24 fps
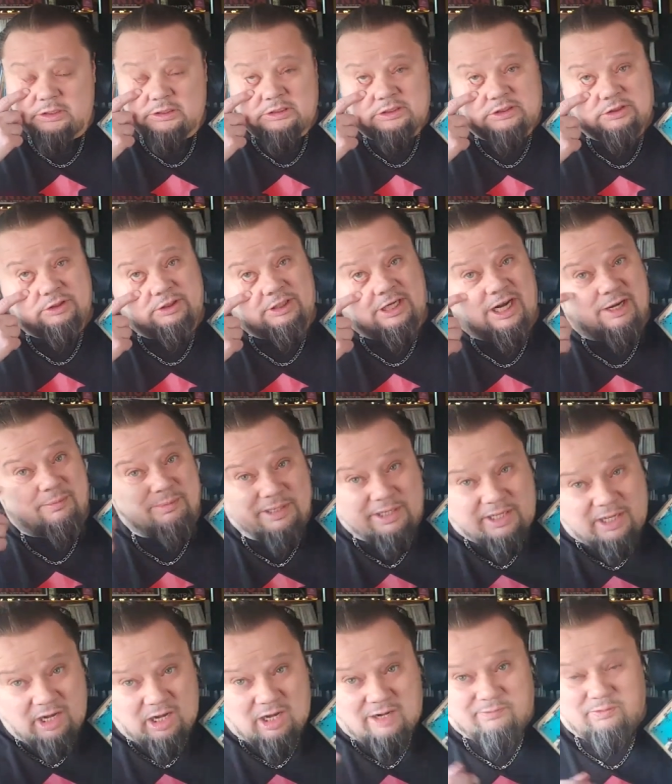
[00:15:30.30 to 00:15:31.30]
so you got to be
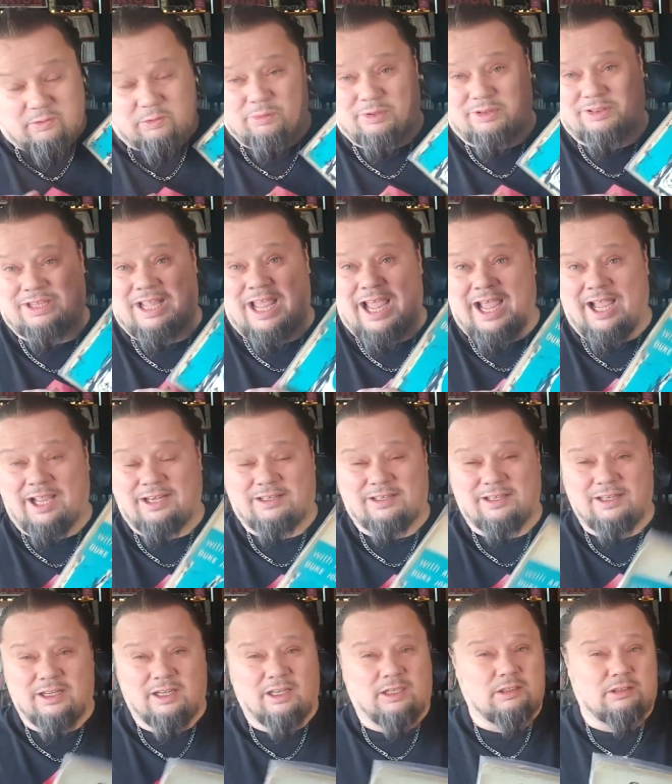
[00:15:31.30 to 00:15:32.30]
careful with that
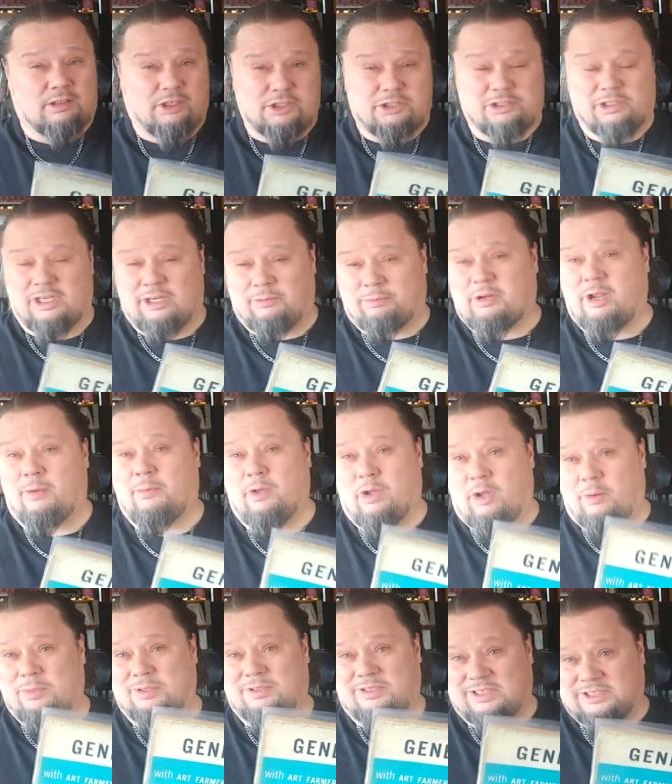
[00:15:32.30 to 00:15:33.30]
because you'll end up coming
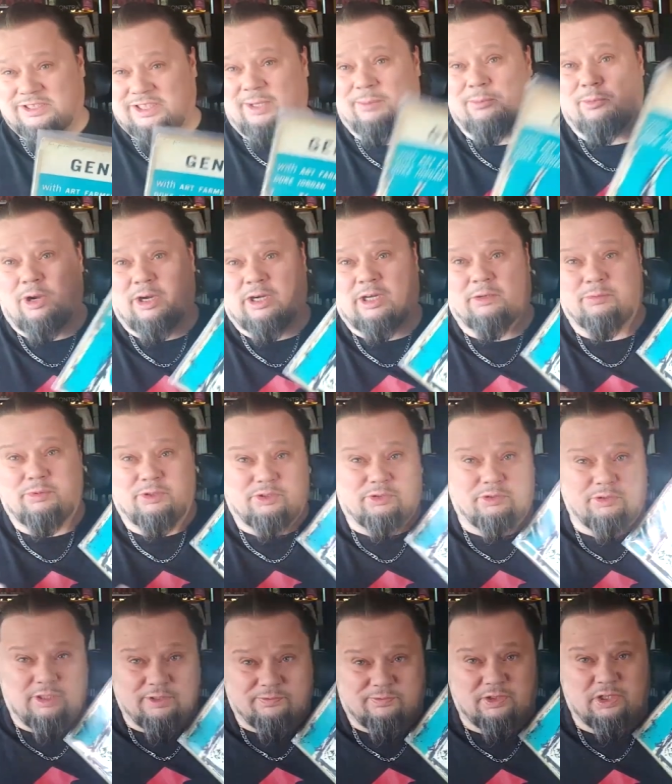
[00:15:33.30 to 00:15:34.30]
home with the same record with
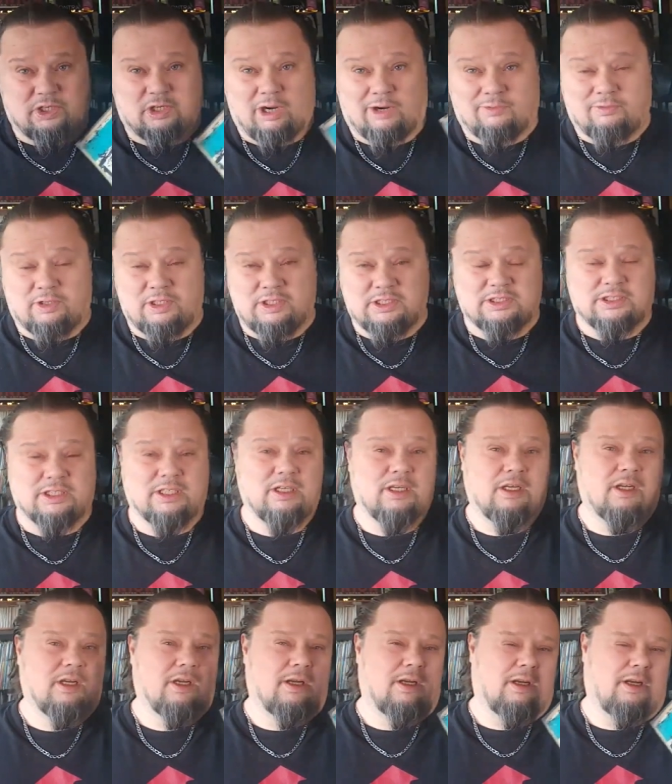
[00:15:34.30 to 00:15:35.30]
two different covers.
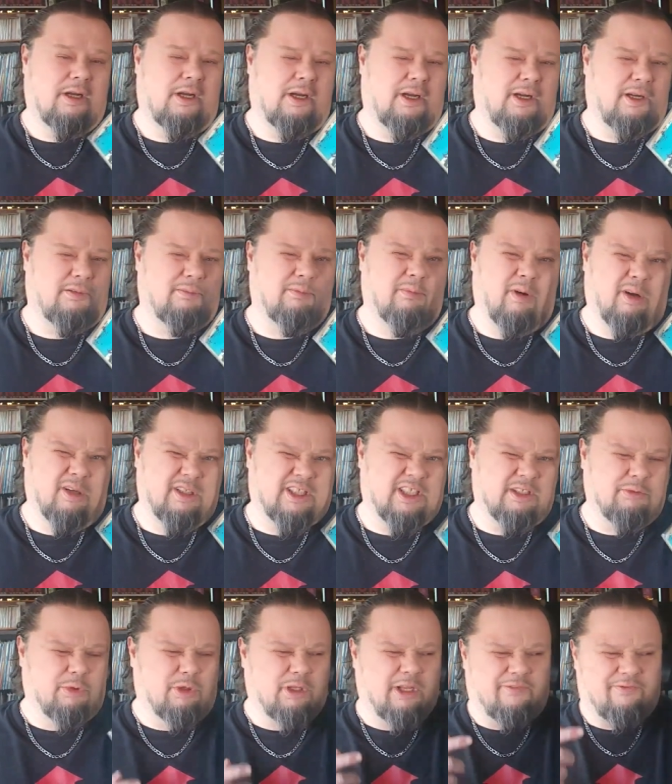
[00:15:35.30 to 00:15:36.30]
Uh, most of
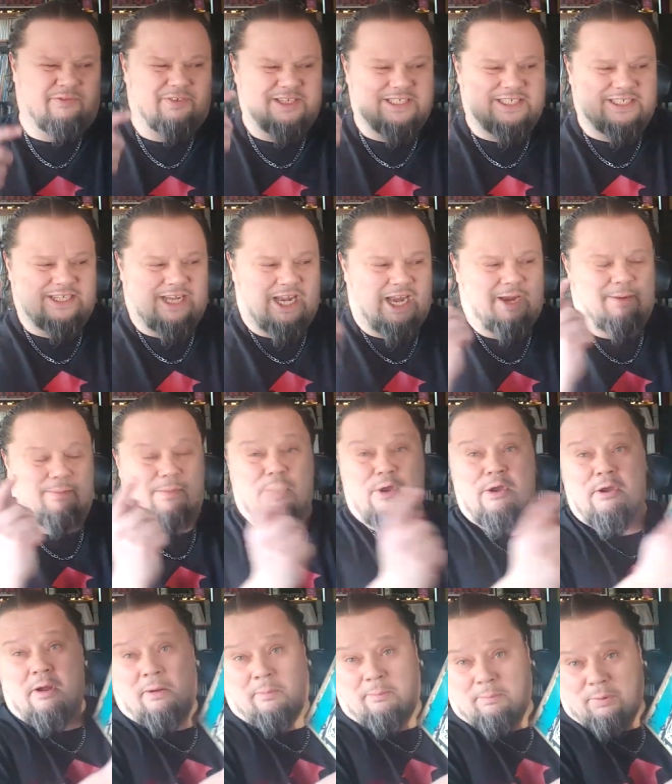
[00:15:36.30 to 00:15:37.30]
them will have the
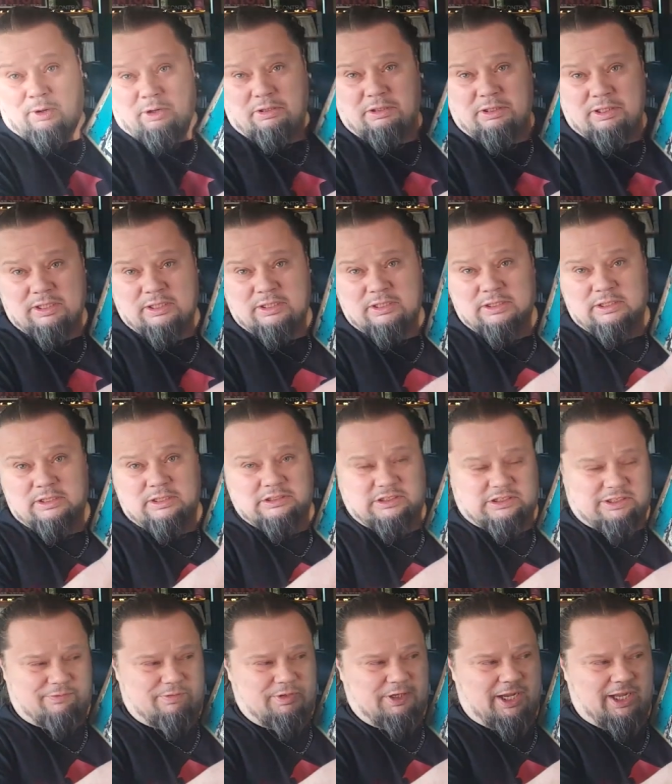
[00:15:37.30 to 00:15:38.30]
same number.
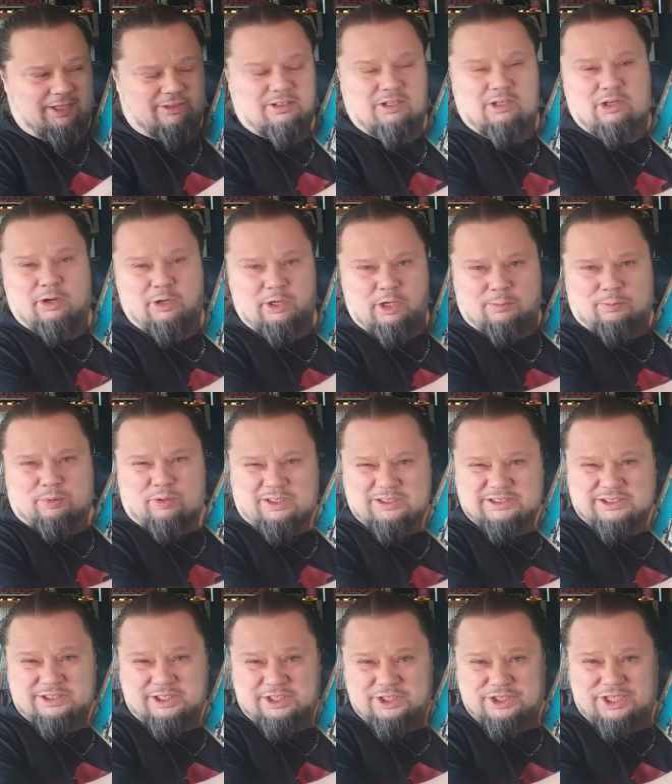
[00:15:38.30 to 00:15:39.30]
So if you get to know your
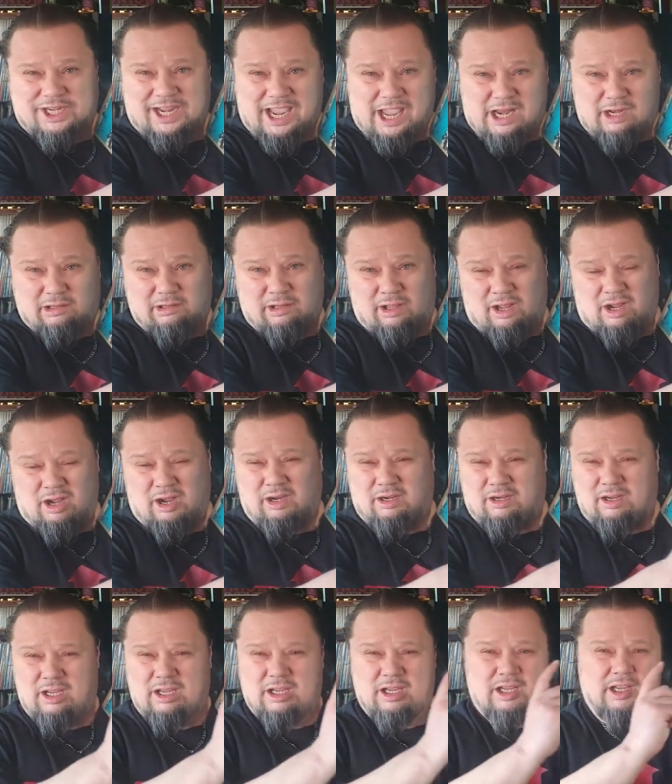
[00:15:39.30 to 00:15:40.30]
Prestige
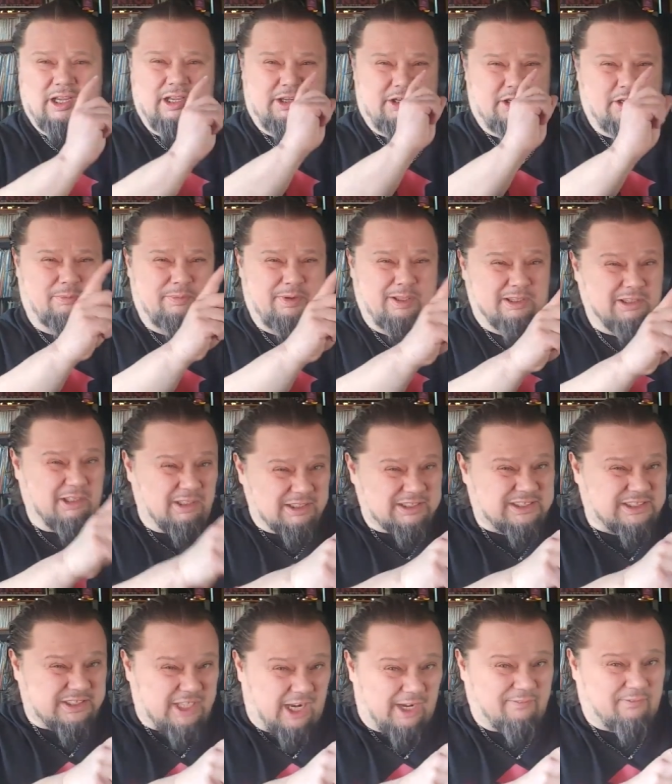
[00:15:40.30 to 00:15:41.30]
catalog, you'll be a little
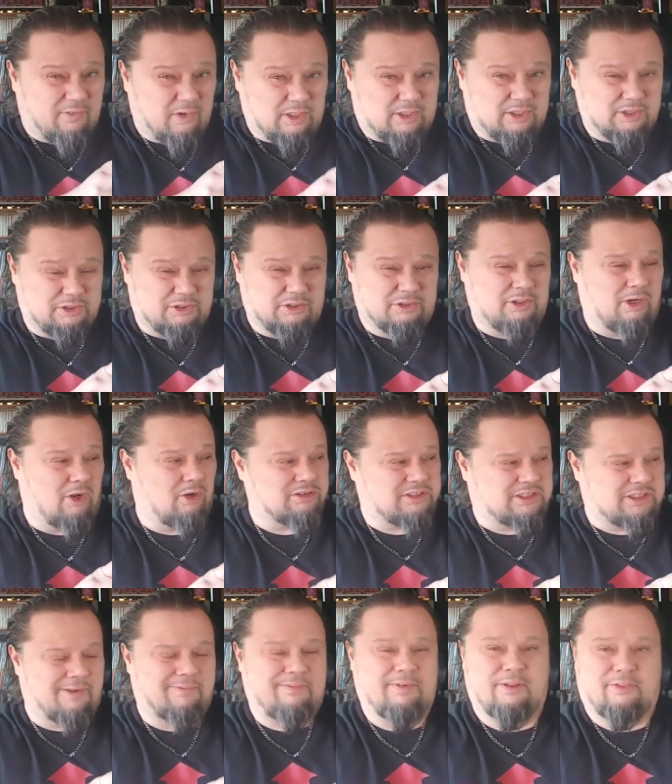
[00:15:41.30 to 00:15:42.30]
safer because you'll know
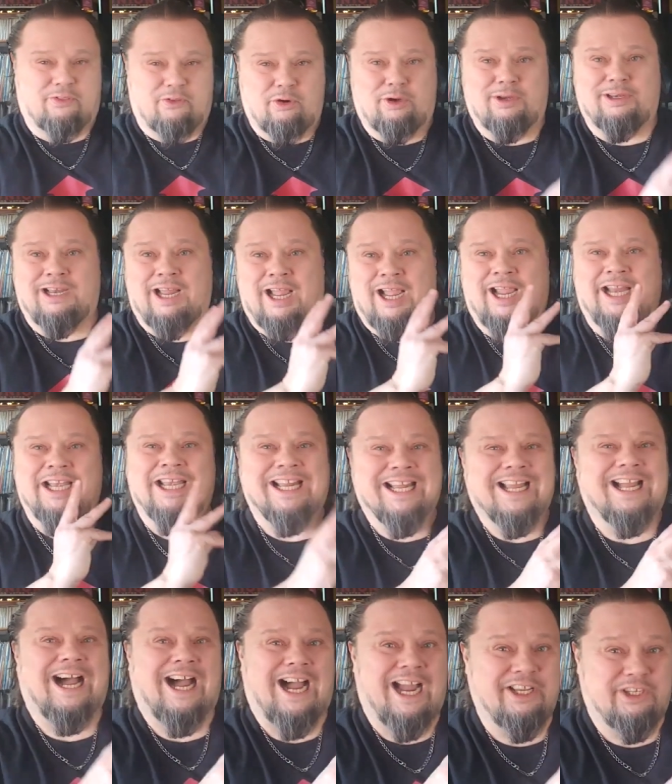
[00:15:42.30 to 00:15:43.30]
7039,
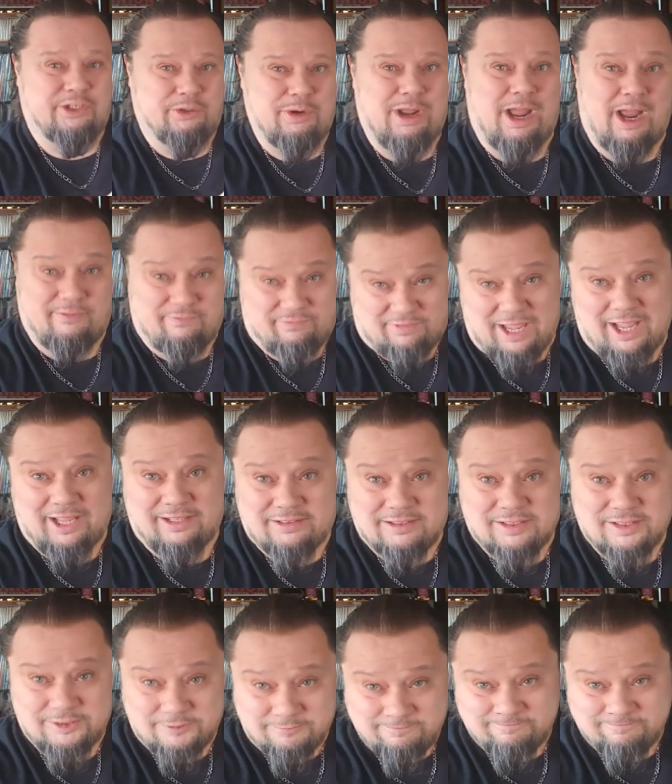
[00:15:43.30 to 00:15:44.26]
I do have that.